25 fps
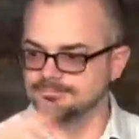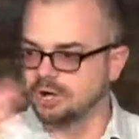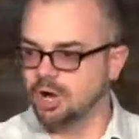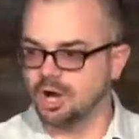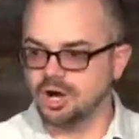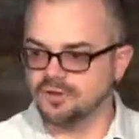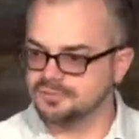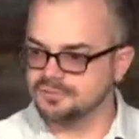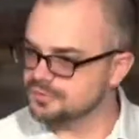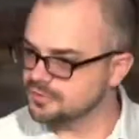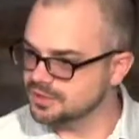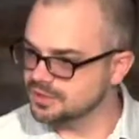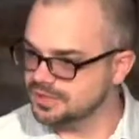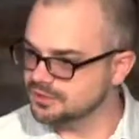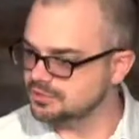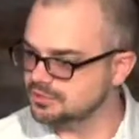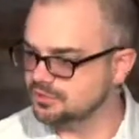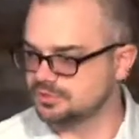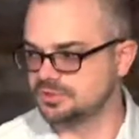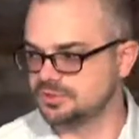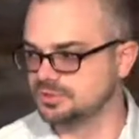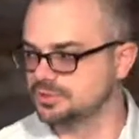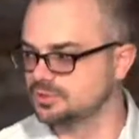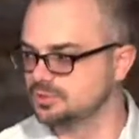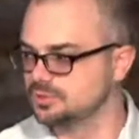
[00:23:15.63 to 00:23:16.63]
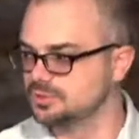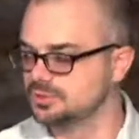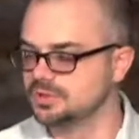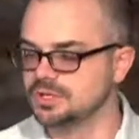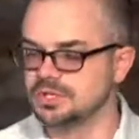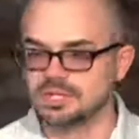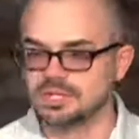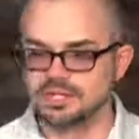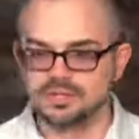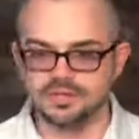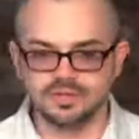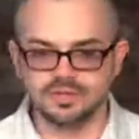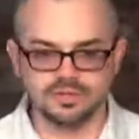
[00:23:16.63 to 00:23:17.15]
offerings to
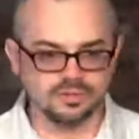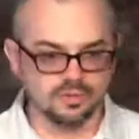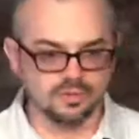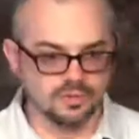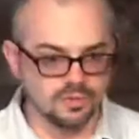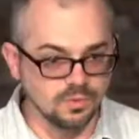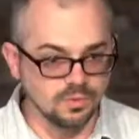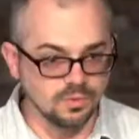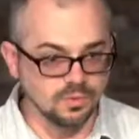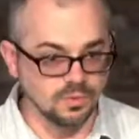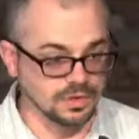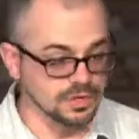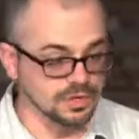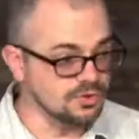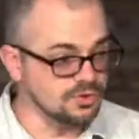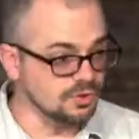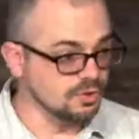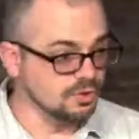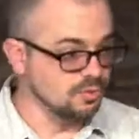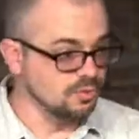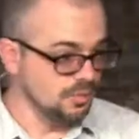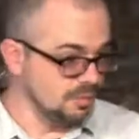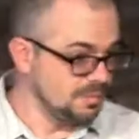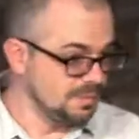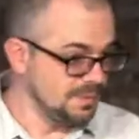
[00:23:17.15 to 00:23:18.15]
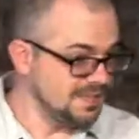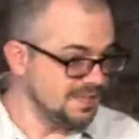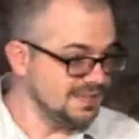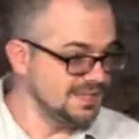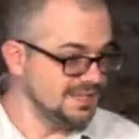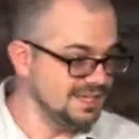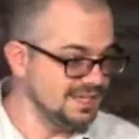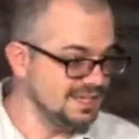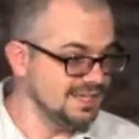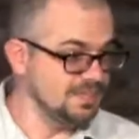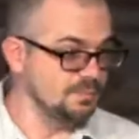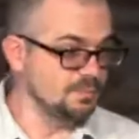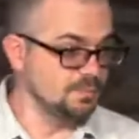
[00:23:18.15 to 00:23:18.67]
the Lord, who will be
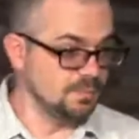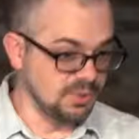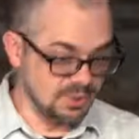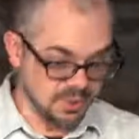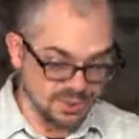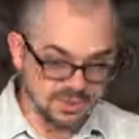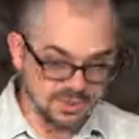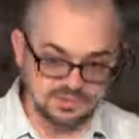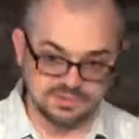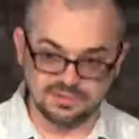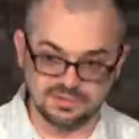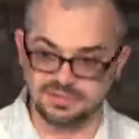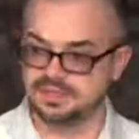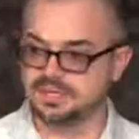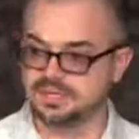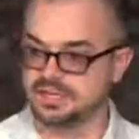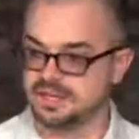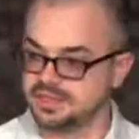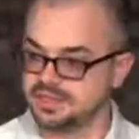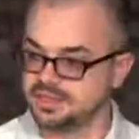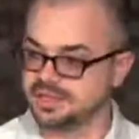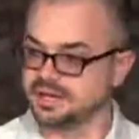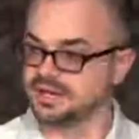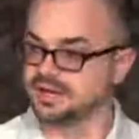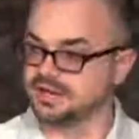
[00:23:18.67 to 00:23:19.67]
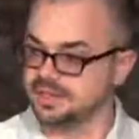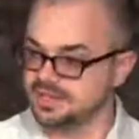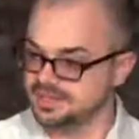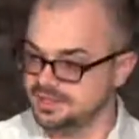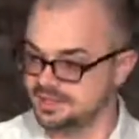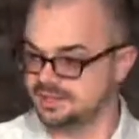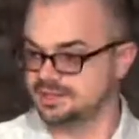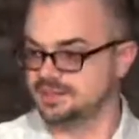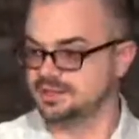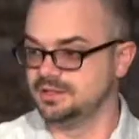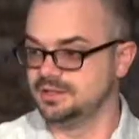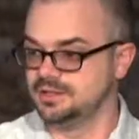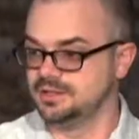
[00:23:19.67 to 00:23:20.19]
in person there
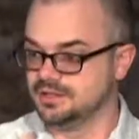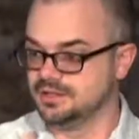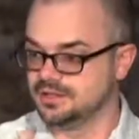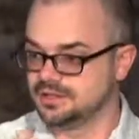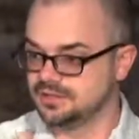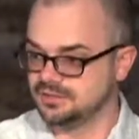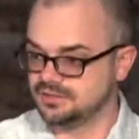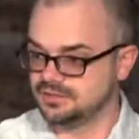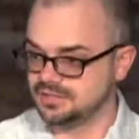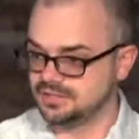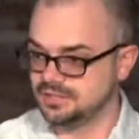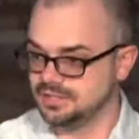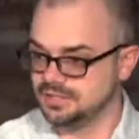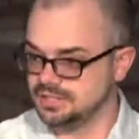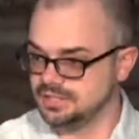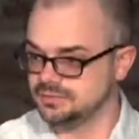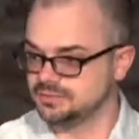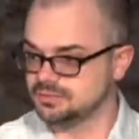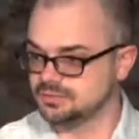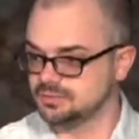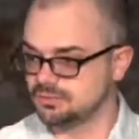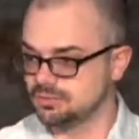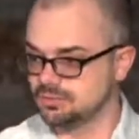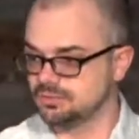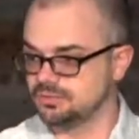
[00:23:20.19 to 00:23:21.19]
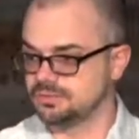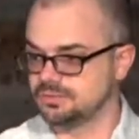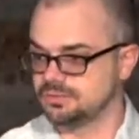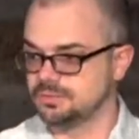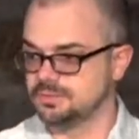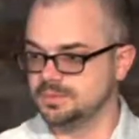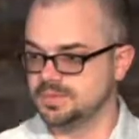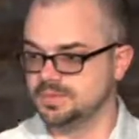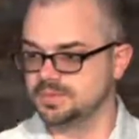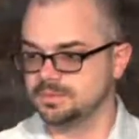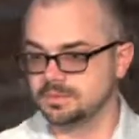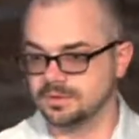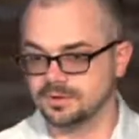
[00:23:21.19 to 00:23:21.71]
in the city of
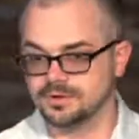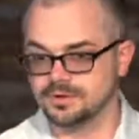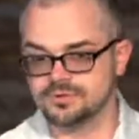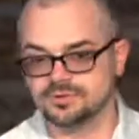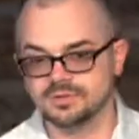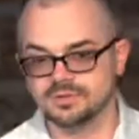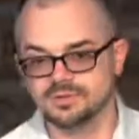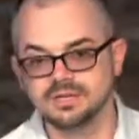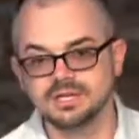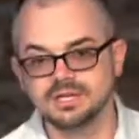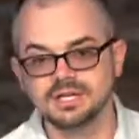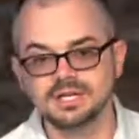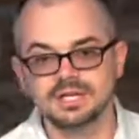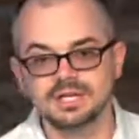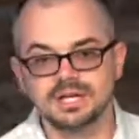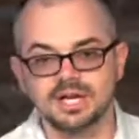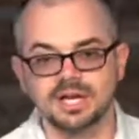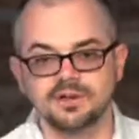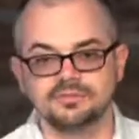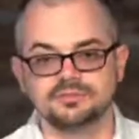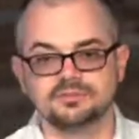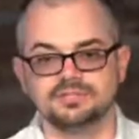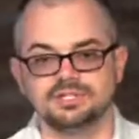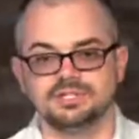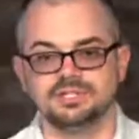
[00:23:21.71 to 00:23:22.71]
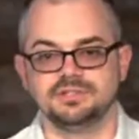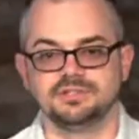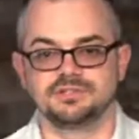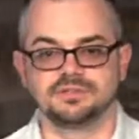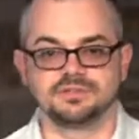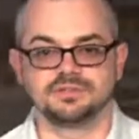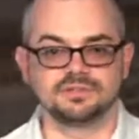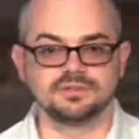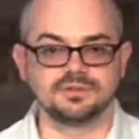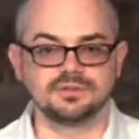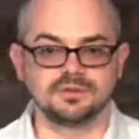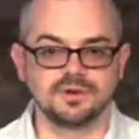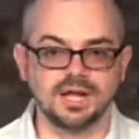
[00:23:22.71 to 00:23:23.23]
Jerusalem in the person of
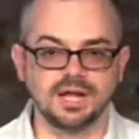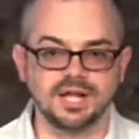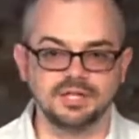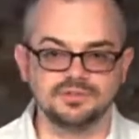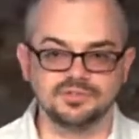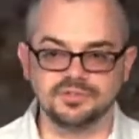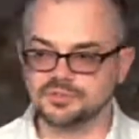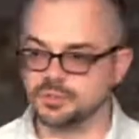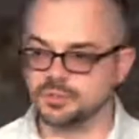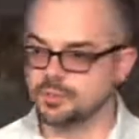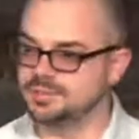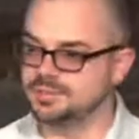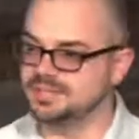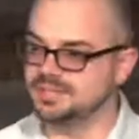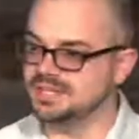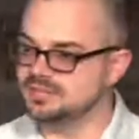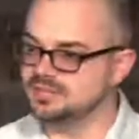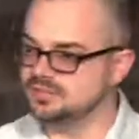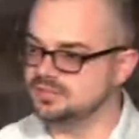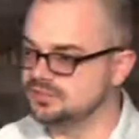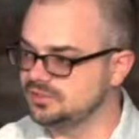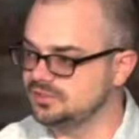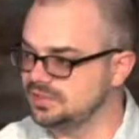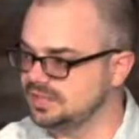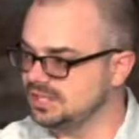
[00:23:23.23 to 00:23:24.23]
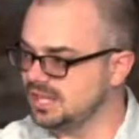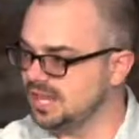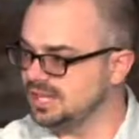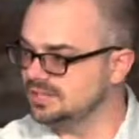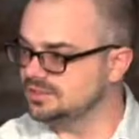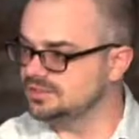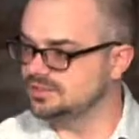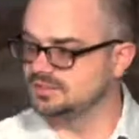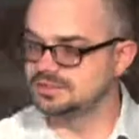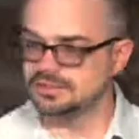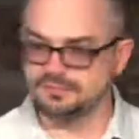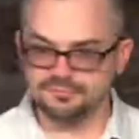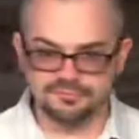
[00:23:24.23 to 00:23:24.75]
Jesus Christ. And so we begin to see a
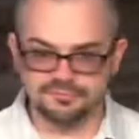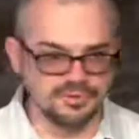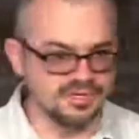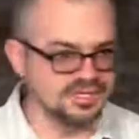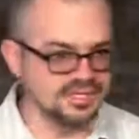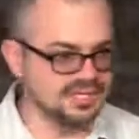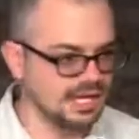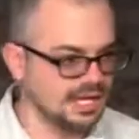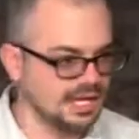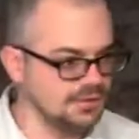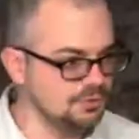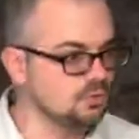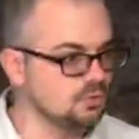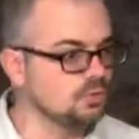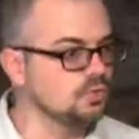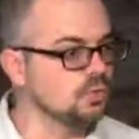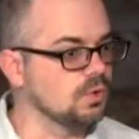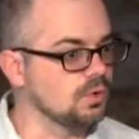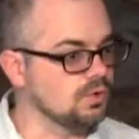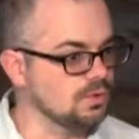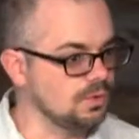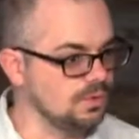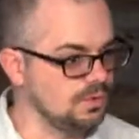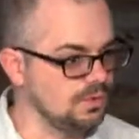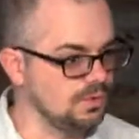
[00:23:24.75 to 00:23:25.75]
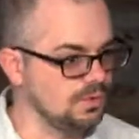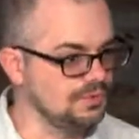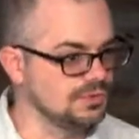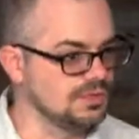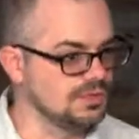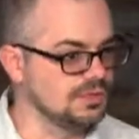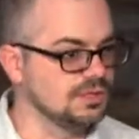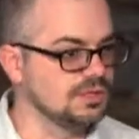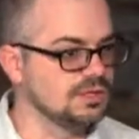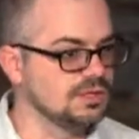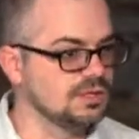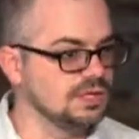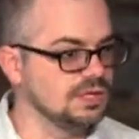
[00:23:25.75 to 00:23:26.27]
different kind of world
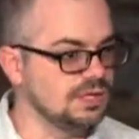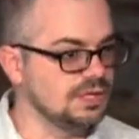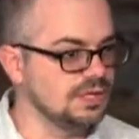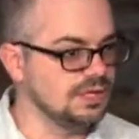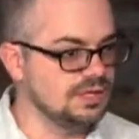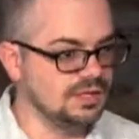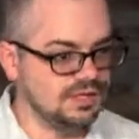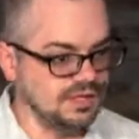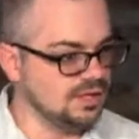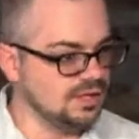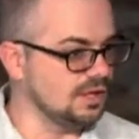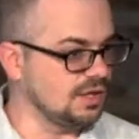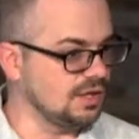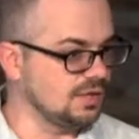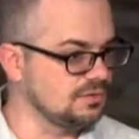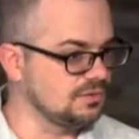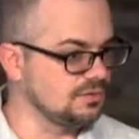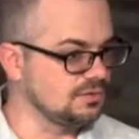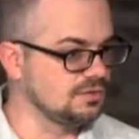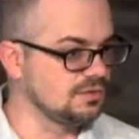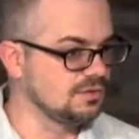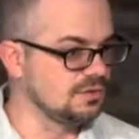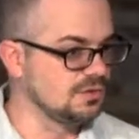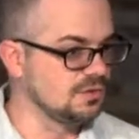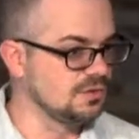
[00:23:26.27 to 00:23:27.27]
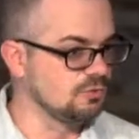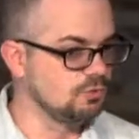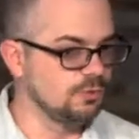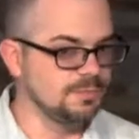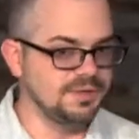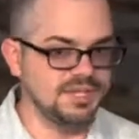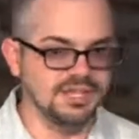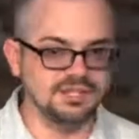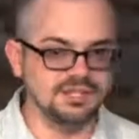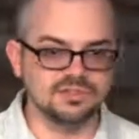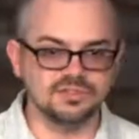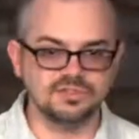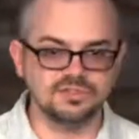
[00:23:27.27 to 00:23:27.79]
in this. We
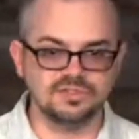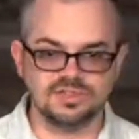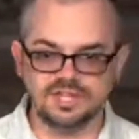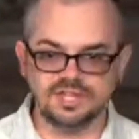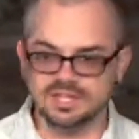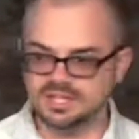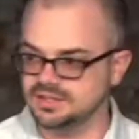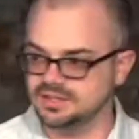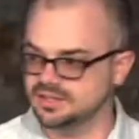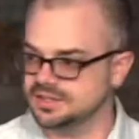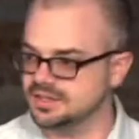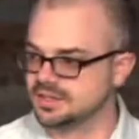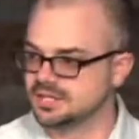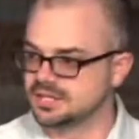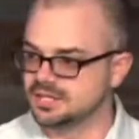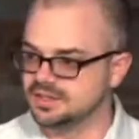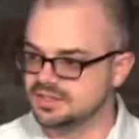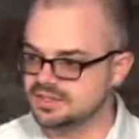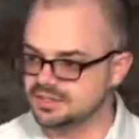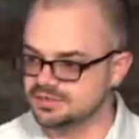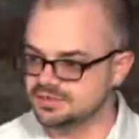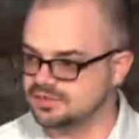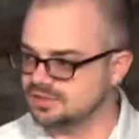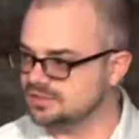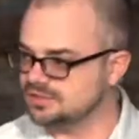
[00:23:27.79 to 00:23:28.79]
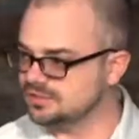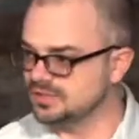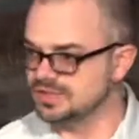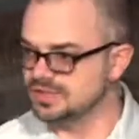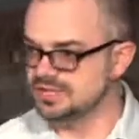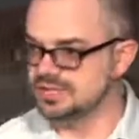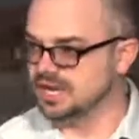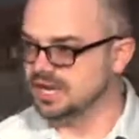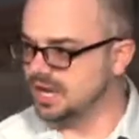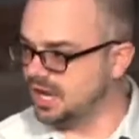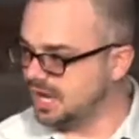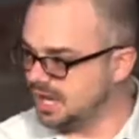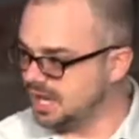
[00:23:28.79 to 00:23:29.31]
begin to see that this is
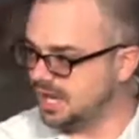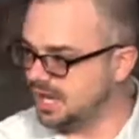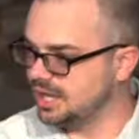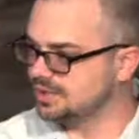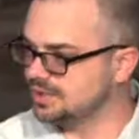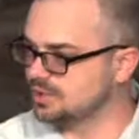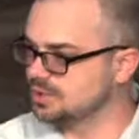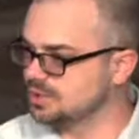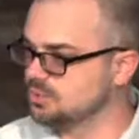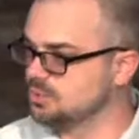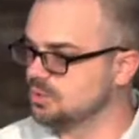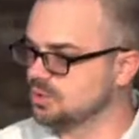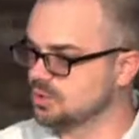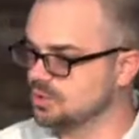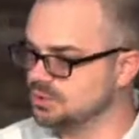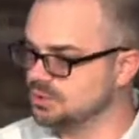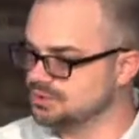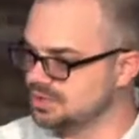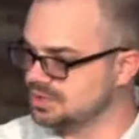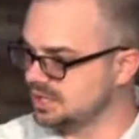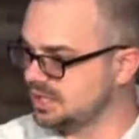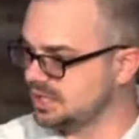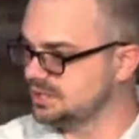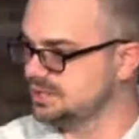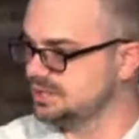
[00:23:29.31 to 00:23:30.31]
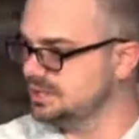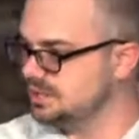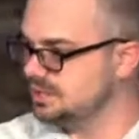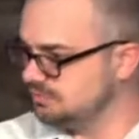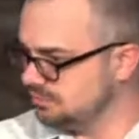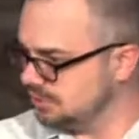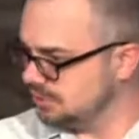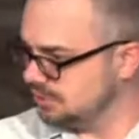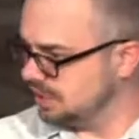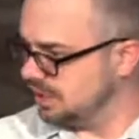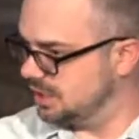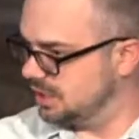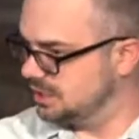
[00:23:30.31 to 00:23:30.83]
not the world that they
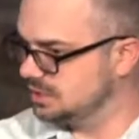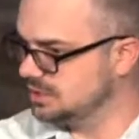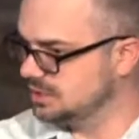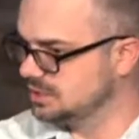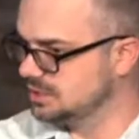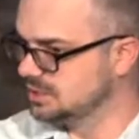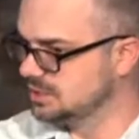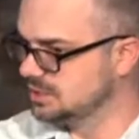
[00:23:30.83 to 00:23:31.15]
live in.